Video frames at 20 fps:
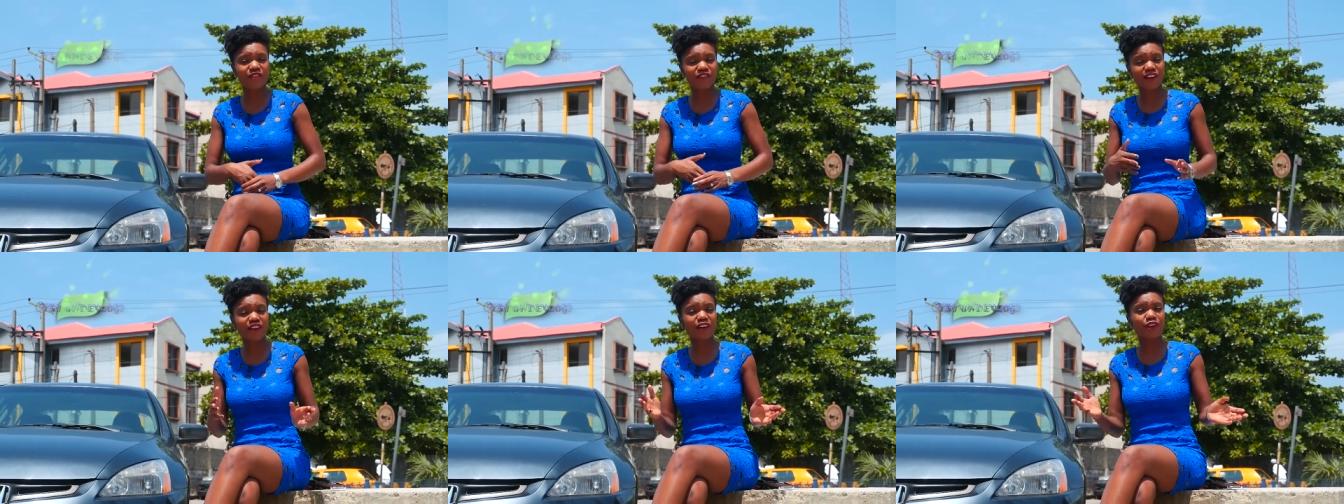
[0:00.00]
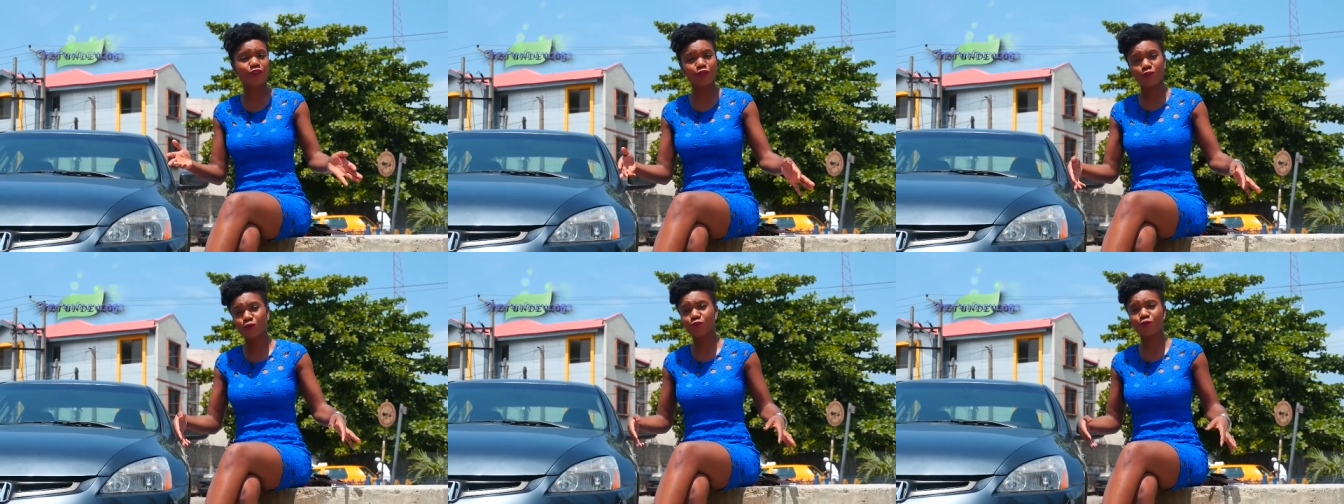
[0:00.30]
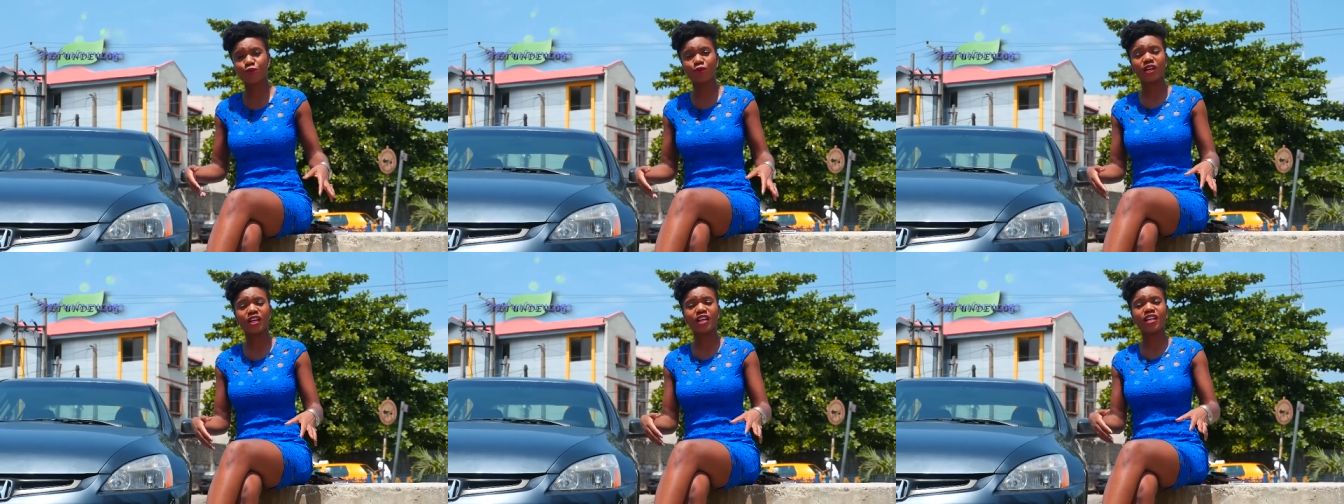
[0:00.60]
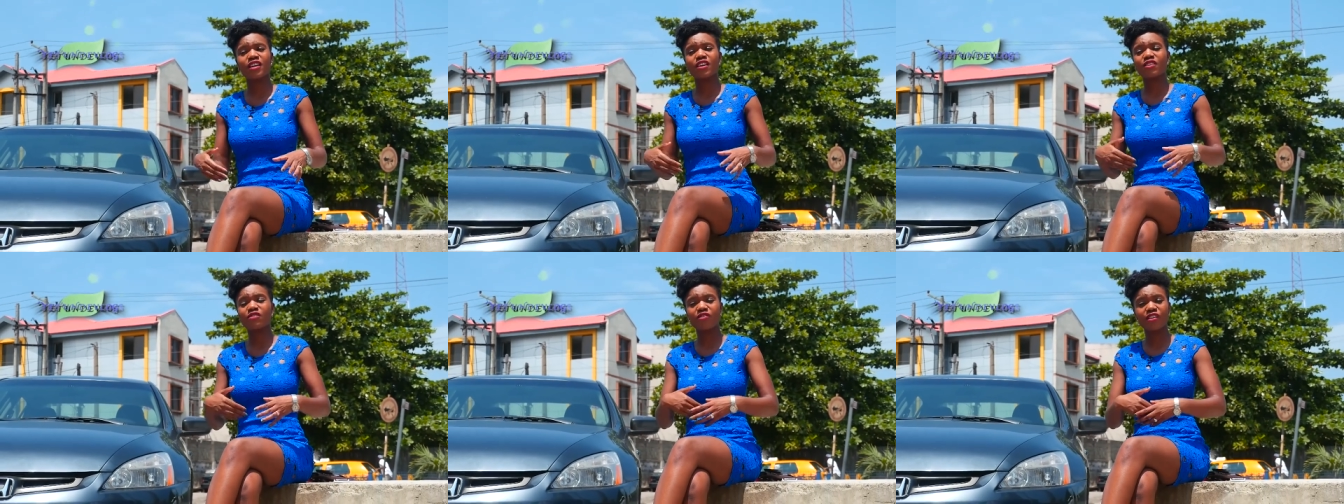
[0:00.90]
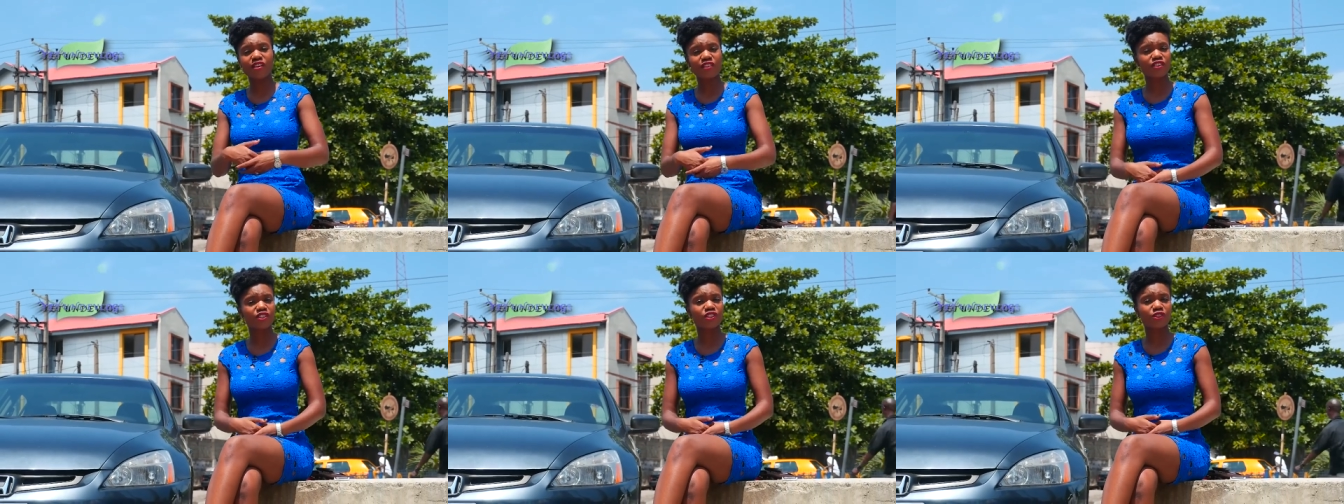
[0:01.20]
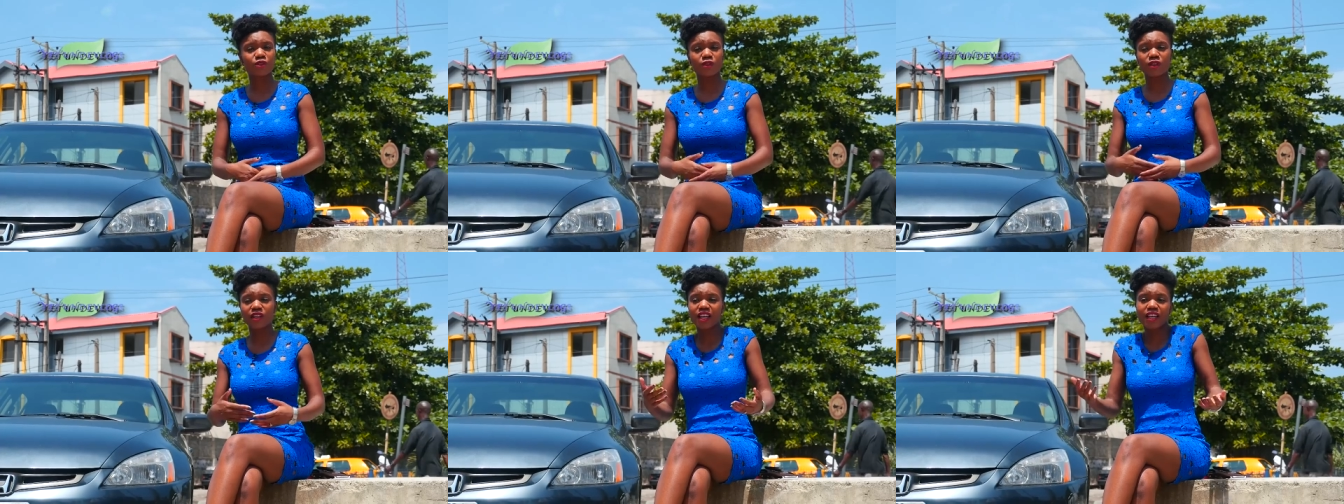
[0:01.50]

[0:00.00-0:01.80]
very cool, very chilled.